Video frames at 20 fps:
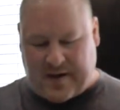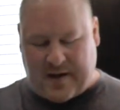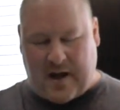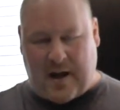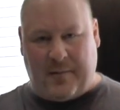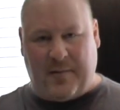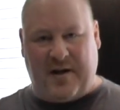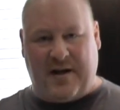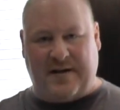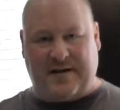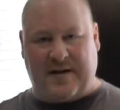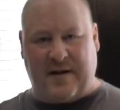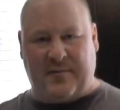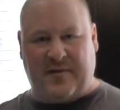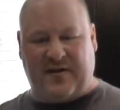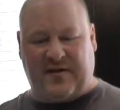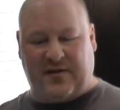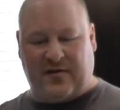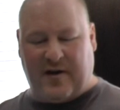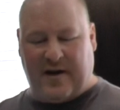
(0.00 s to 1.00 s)
I'm going to
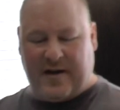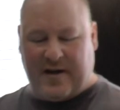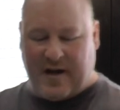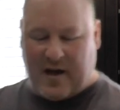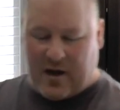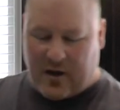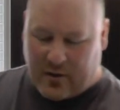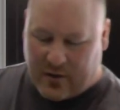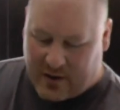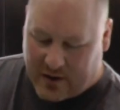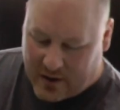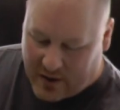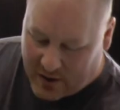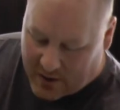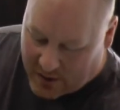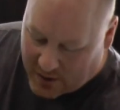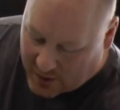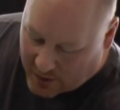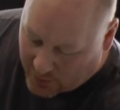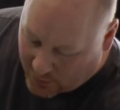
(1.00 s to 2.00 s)
demonstrate now
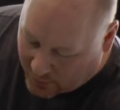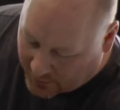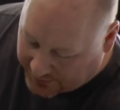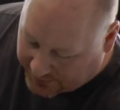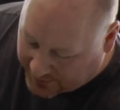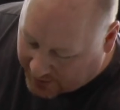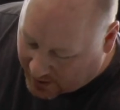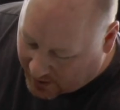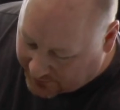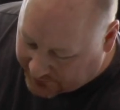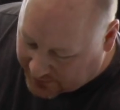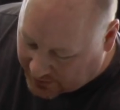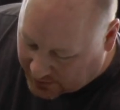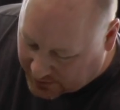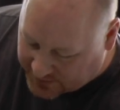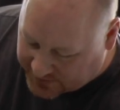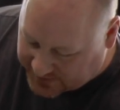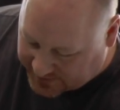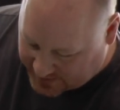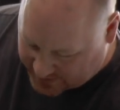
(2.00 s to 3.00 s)
what the coffee
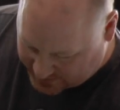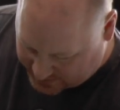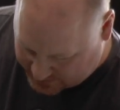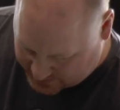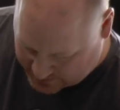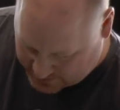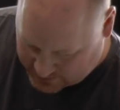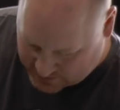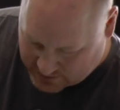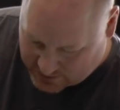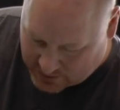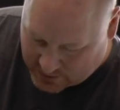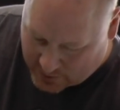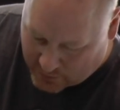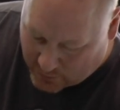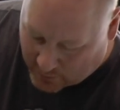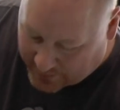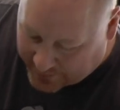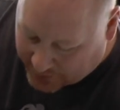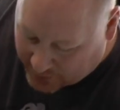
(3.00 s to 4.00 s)
looks like
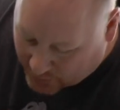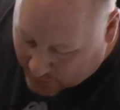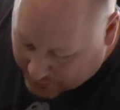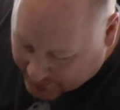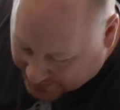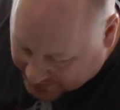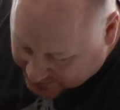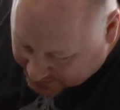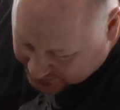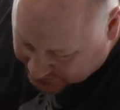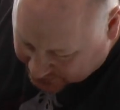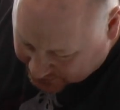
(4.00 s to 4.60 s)
when I go make it.